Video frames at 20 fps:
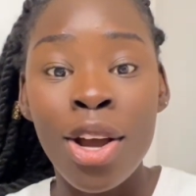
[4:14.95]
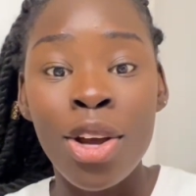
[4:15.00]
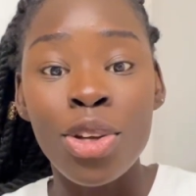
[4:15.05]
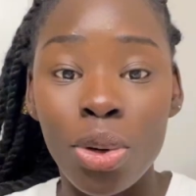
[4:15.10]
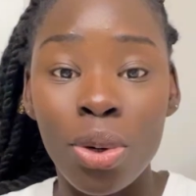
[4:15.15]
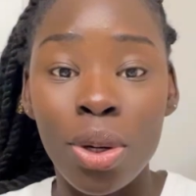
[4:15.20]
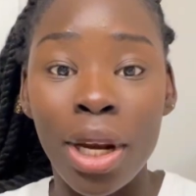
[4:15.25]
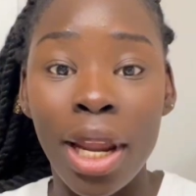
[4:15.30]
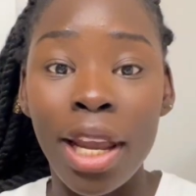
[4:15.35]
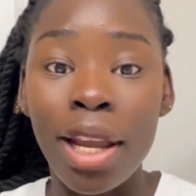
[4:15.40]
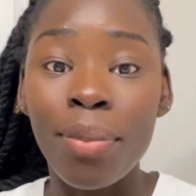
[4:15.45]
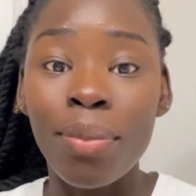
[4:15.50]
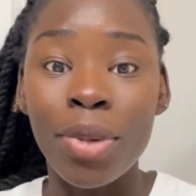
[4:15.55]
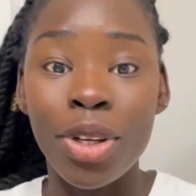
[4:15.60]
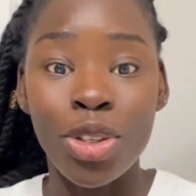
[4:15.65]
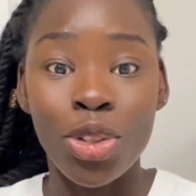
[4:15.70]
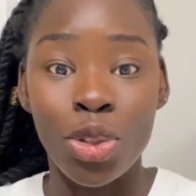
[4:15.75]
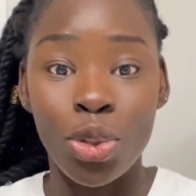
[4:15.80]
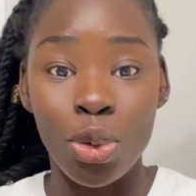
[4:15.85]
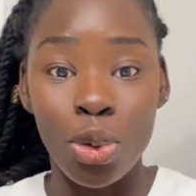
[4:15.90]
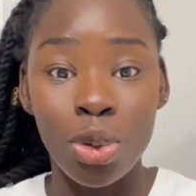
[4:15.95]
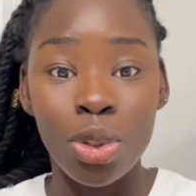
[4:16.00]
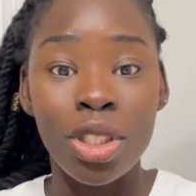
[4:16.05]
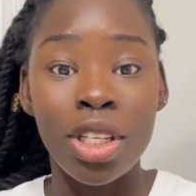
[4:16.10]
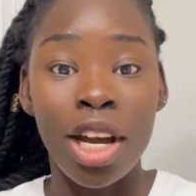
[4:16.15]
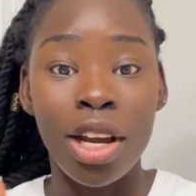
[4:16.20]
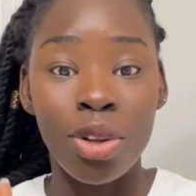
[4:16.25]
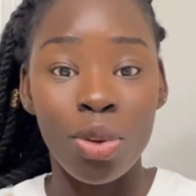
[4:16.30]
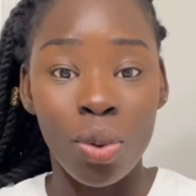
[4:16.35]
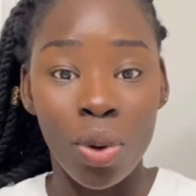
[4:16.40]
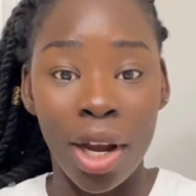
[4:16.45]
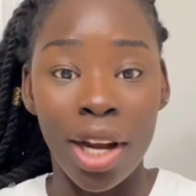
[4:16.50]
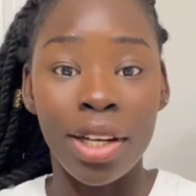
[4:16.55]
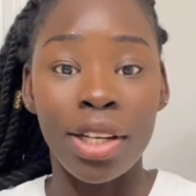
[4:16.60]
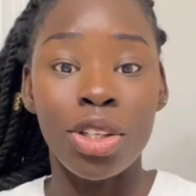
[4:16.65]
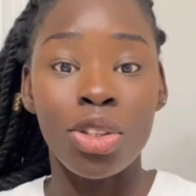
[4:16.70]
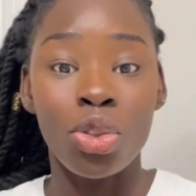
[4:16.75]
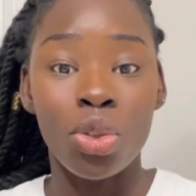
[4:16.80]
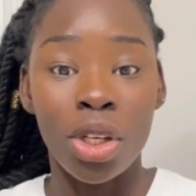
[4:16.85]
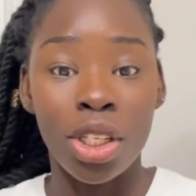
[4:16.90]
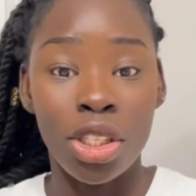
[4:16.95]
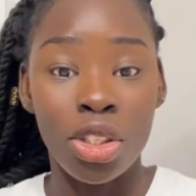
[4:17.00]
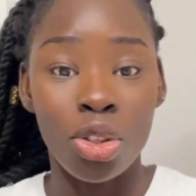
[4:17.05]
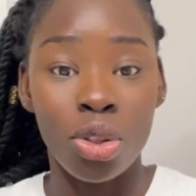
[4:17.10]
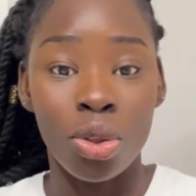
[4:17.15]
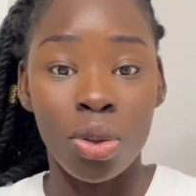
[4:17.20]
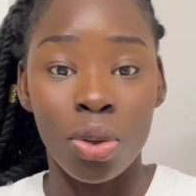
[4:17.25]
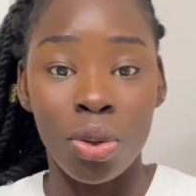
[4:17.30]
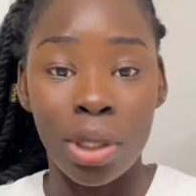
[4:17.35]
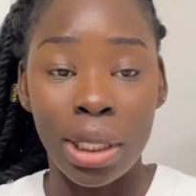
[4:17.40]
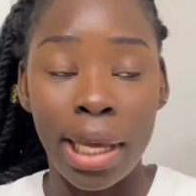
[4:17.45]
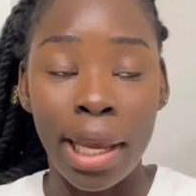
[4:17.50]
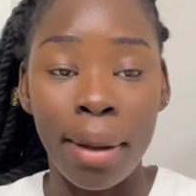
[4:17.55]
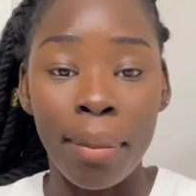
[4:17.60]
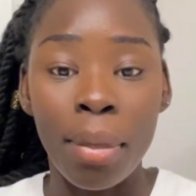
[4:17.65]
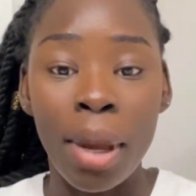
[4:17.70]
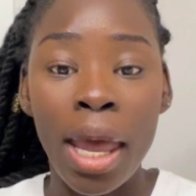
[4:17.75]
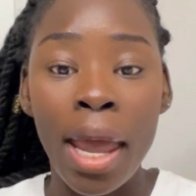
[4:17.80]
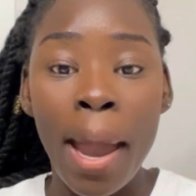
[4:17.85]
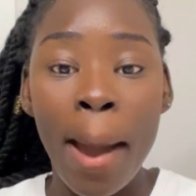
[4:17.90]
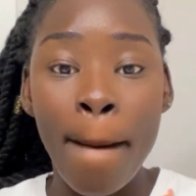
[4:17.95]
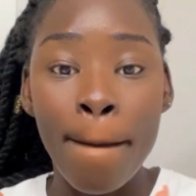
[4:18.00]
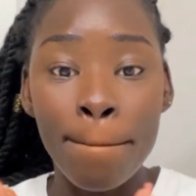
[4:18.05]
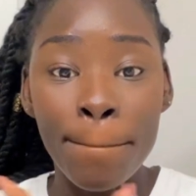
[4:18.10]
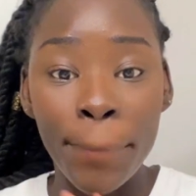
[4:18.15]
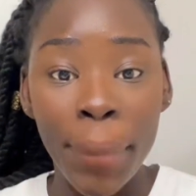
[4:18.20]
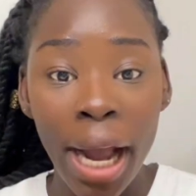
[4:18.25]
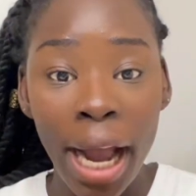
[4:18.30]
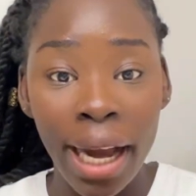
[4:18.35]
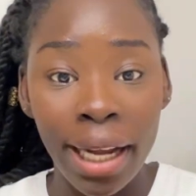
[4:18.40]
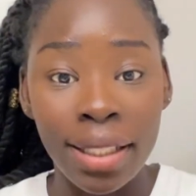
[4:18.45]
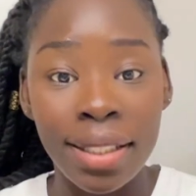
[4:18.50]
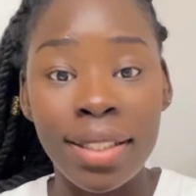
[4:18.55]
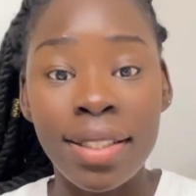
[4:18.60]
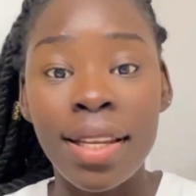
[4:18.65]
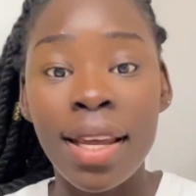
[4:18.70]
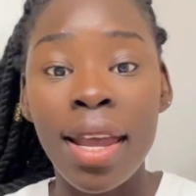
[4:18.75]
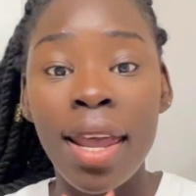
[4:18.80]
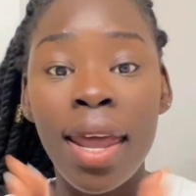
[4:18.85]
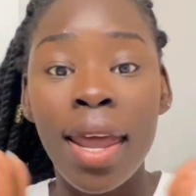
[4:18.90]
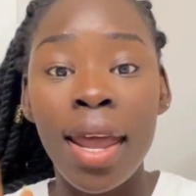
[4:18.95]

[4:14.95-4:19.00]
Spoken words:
Your name is not a Ugandan traditional name, but